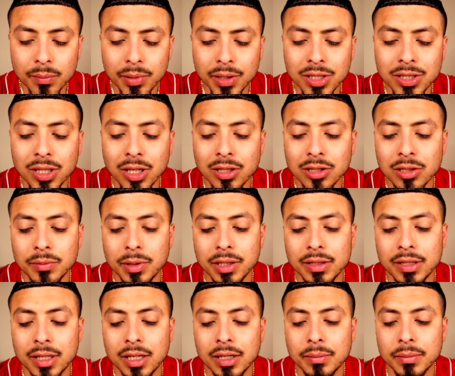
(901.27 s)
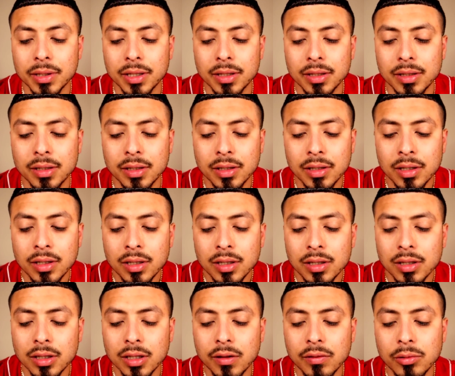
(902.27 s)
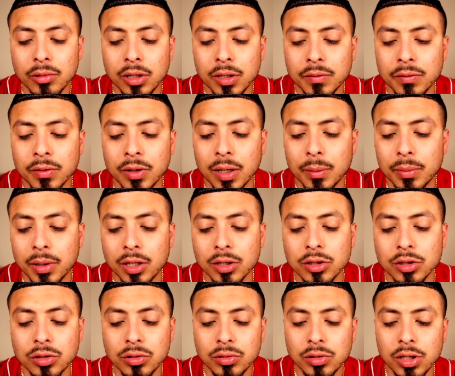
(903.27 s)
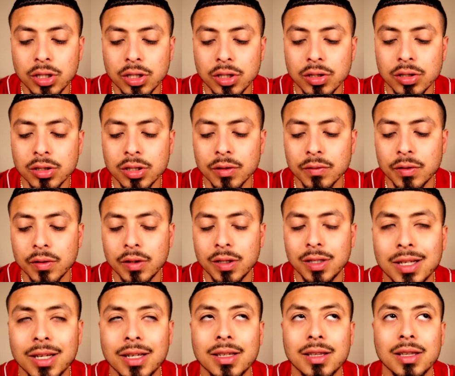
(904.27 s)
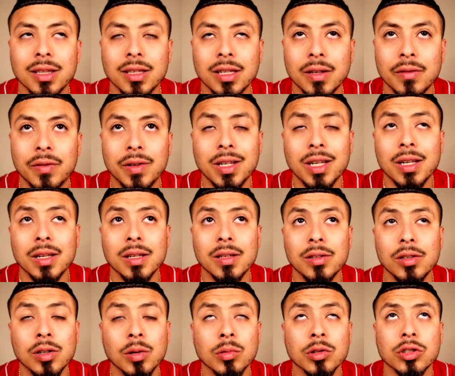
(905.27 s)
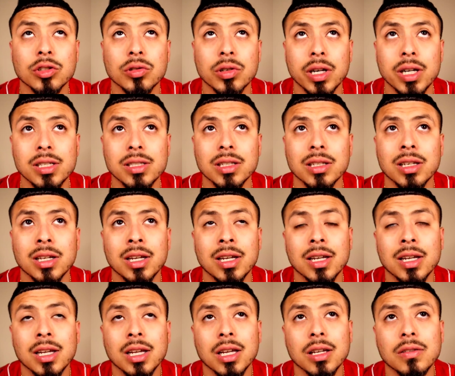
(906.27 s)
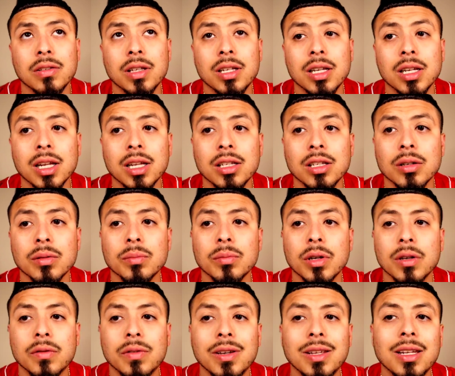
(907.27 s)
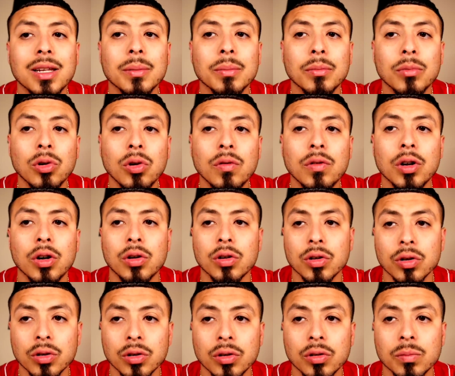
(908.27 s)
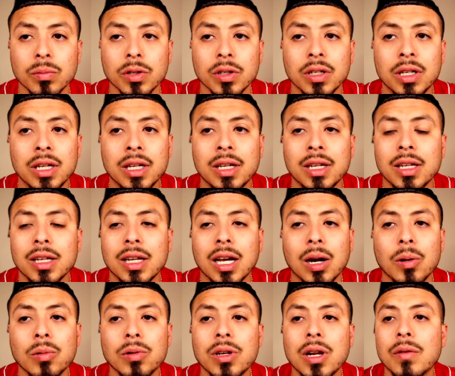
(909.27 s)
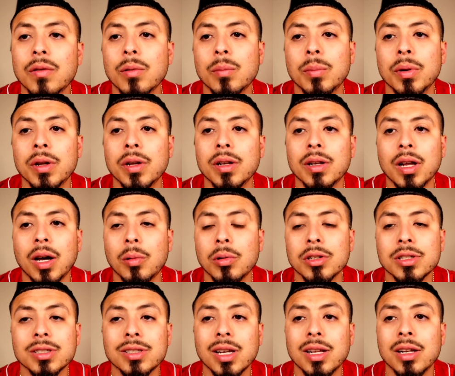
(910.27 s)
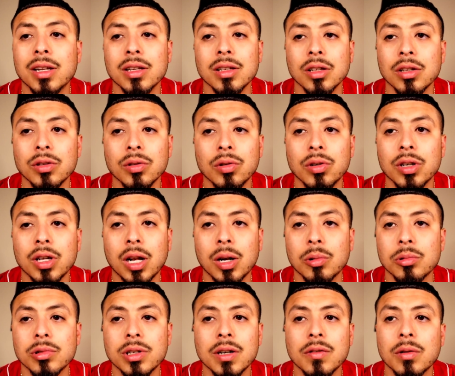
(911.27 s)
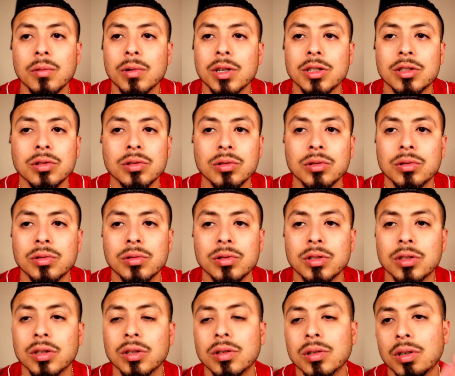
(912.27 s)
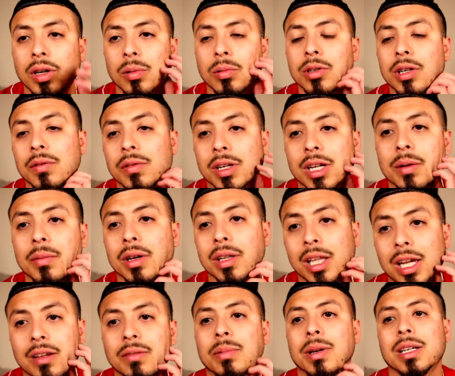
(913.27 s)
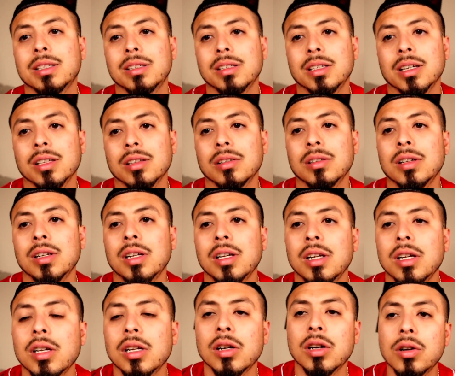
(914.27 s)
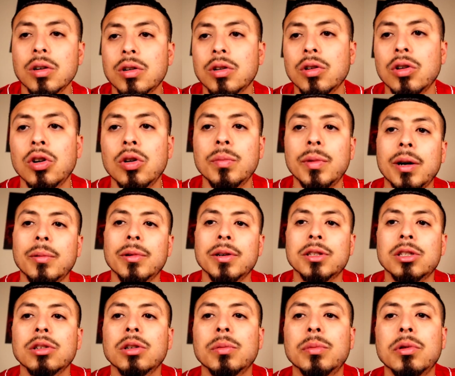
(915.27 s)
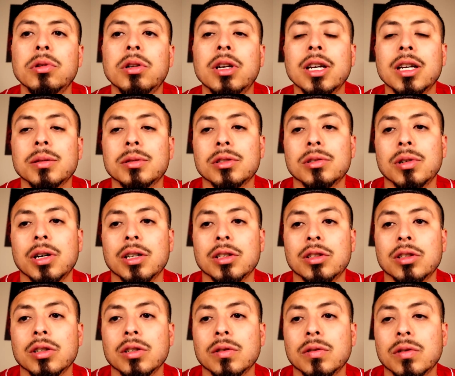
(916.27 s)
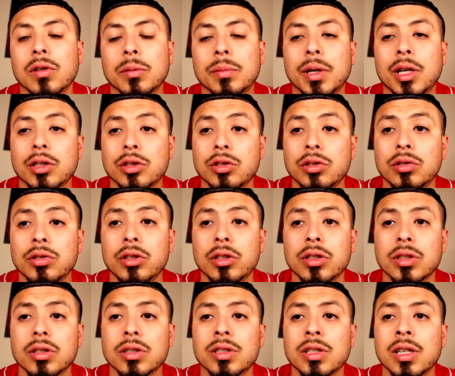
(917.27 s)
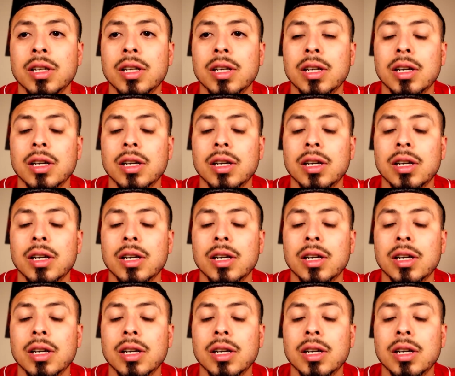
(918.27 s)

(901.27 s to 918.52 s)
big shout out to my dad, man. Lived with him for like about 2 years. If didn't, you know, what's crazy, if he didn't move to Oklahoma, I would have stayed in Illinois, and I would never got my life back together. Oklahoma, I went to a boot camp school out there for about 2 years,